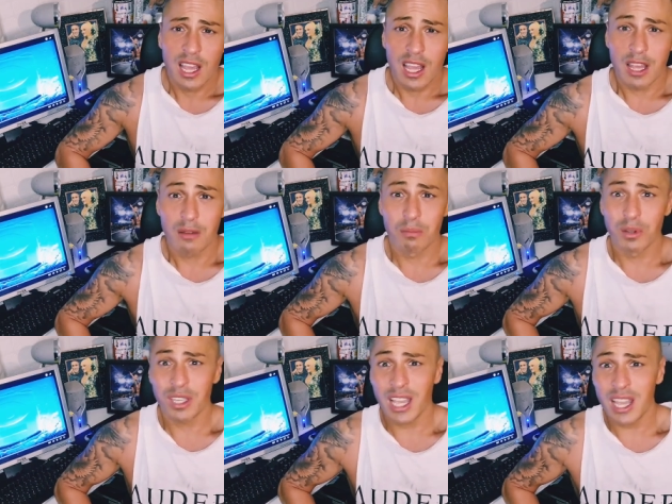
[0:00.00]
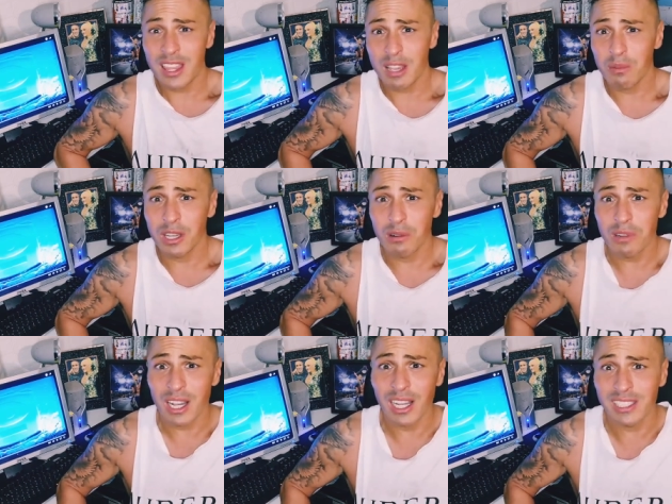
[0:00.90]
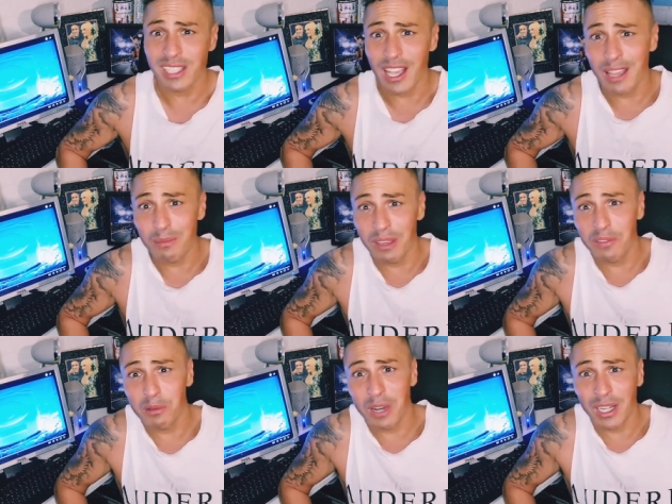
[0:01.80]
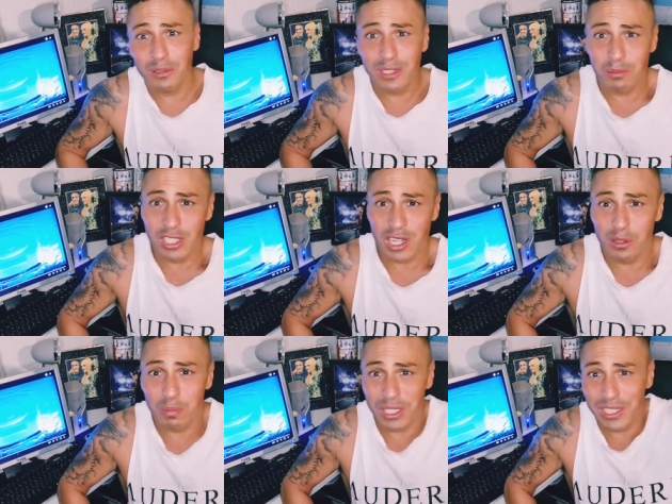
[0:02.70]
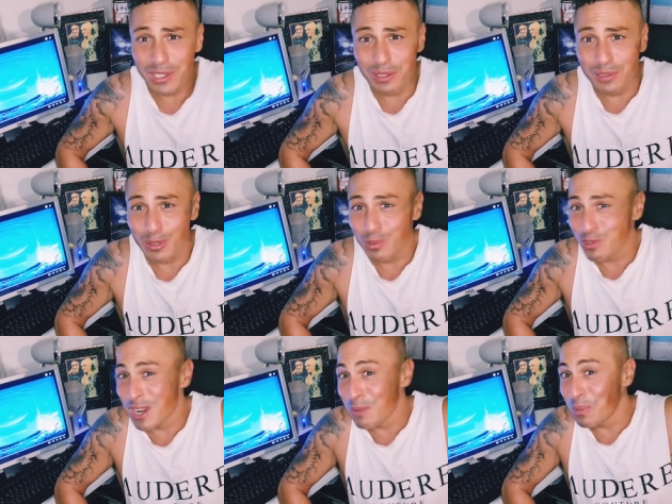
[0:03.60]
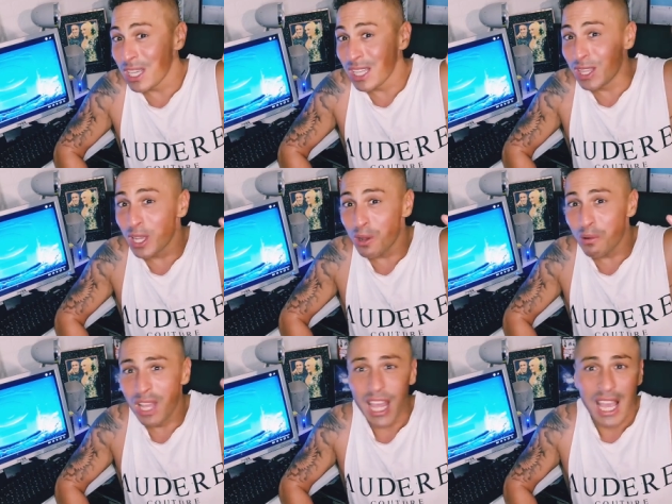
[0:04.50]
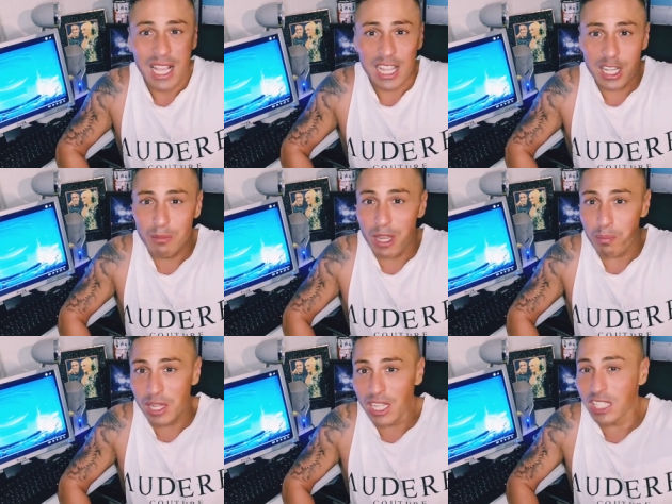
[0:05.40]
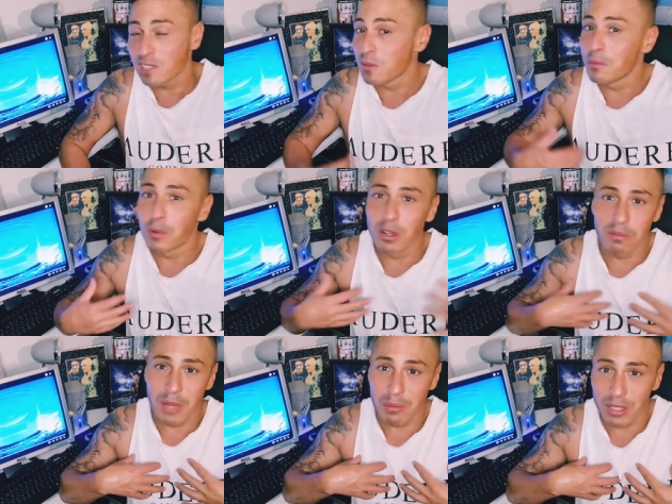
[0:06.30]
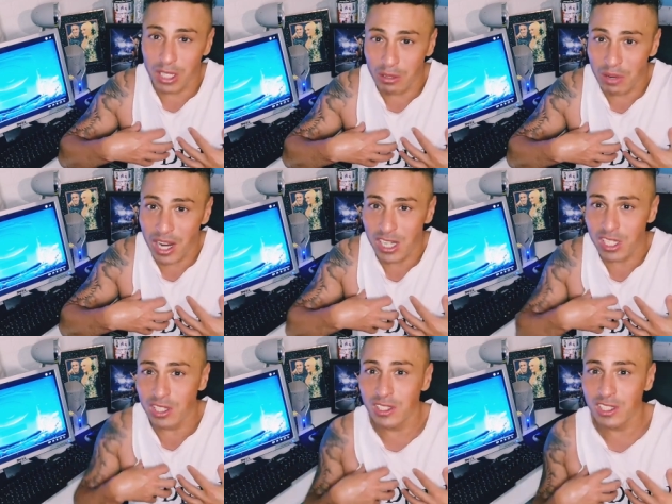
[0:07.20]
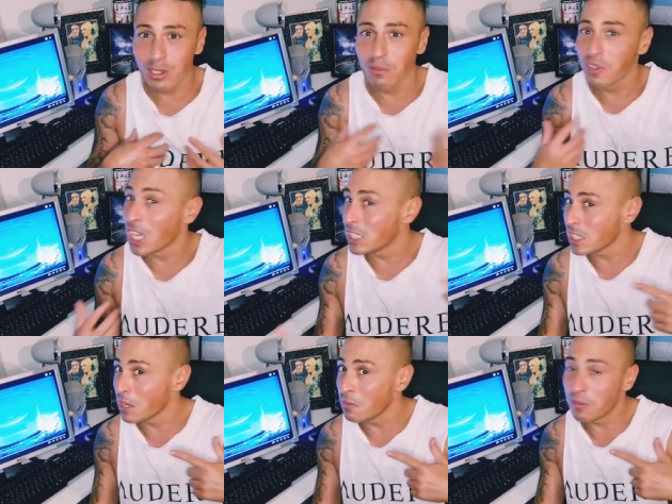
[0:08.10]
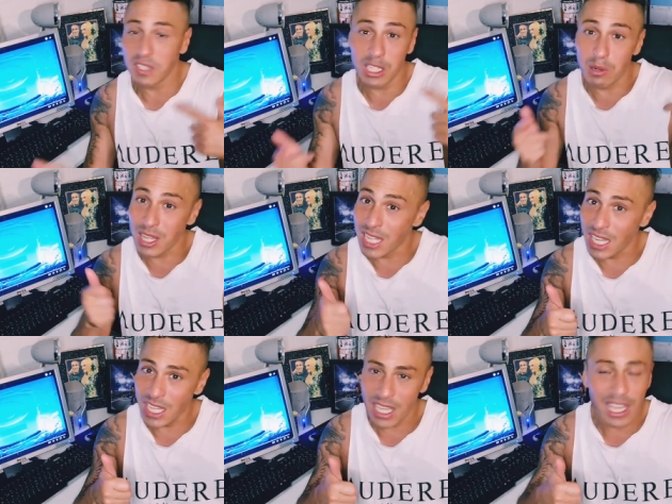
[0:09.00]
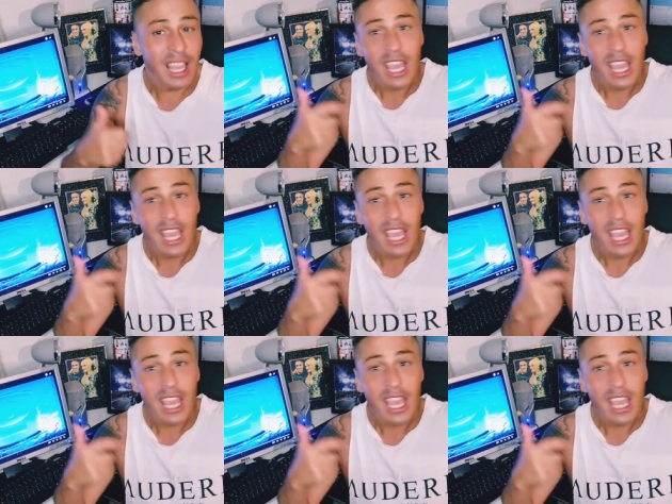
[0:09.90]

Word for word: Um, but yeah, there we go, guys. Um, if you are new to my channel, please do subscribe below. Click on my playlist for more of my Madonna reactions. Don't forget to give the video a like it.